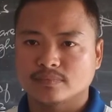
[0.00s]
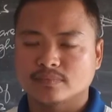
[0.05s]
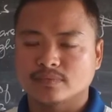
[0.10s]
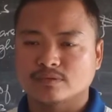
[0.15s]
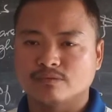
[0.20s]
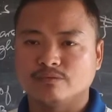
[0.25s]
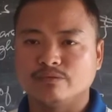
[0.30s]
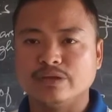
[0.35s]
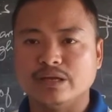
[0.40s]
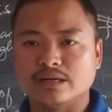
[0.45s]

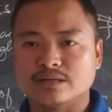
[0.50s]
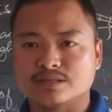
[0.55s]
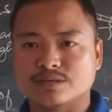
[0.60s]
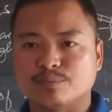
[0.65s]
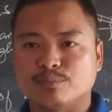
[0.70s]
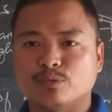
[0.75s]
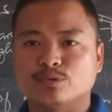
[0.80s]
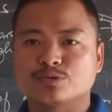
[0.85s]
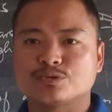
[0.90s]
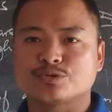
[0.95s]
we are
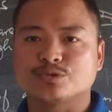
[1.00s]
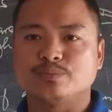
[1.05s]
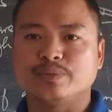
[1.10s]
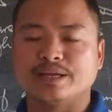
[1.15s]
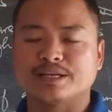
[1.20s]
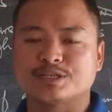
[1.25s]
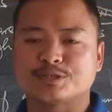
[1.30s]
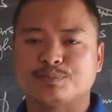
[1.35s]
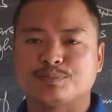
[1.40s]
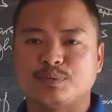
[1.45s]
supposed to be
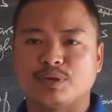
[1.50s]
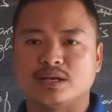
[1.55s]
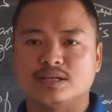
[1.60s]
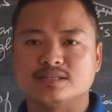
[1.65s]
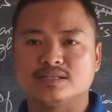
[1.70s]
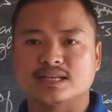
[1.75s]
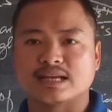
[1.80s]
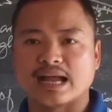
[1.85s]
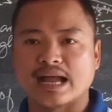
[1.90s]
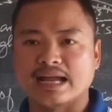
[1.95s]

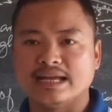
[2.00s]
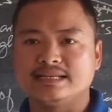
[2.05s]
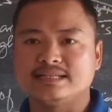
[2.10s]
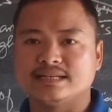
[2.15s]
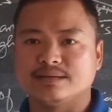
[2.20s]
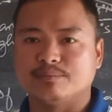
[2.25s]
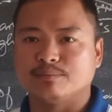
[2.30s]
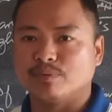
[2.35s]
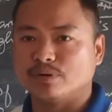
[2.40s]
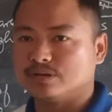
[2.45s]
experiencing high
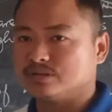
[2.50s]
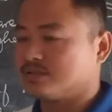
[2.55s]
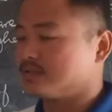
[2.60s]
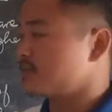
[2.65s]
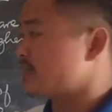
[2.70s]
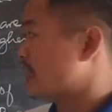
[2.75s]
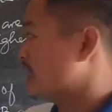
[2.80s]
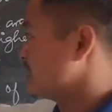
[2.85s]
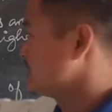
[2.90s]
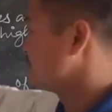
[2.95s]
temperatures as